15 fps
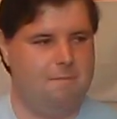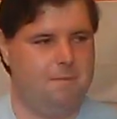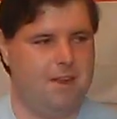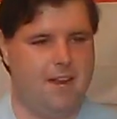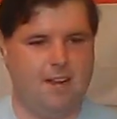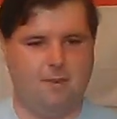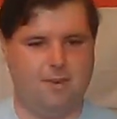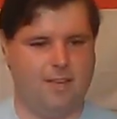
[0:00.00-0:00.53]
But
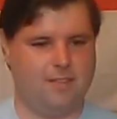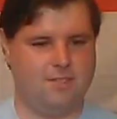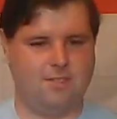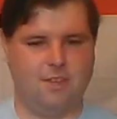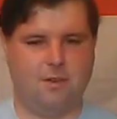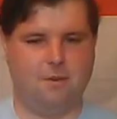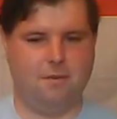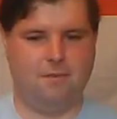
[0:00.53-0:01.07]
anyway,
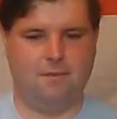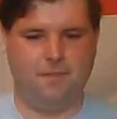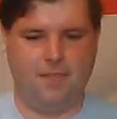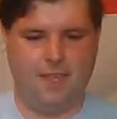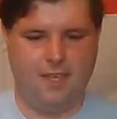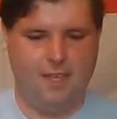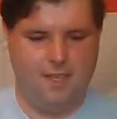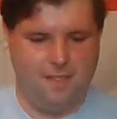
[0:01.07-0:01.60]
so
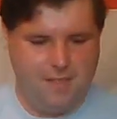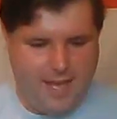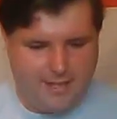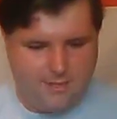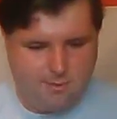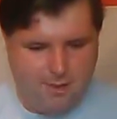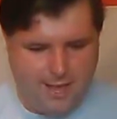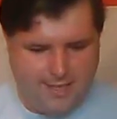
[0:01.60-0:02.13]

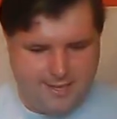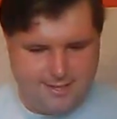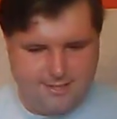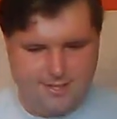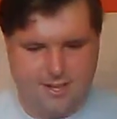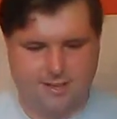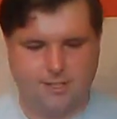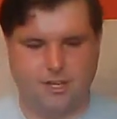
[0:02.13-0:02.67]
that's why
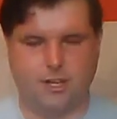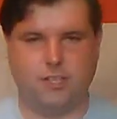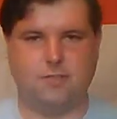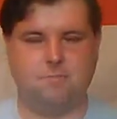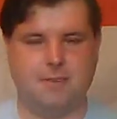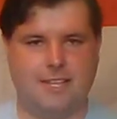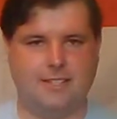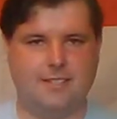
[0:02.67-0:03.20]
this
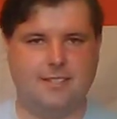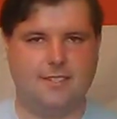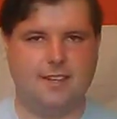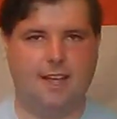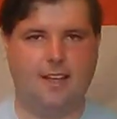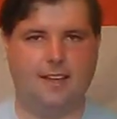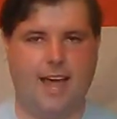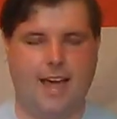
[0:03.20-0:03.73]
church means
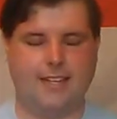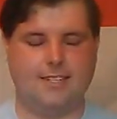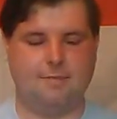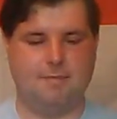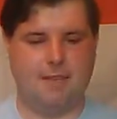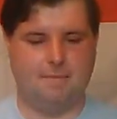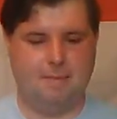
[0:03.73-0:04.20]
a lot to me,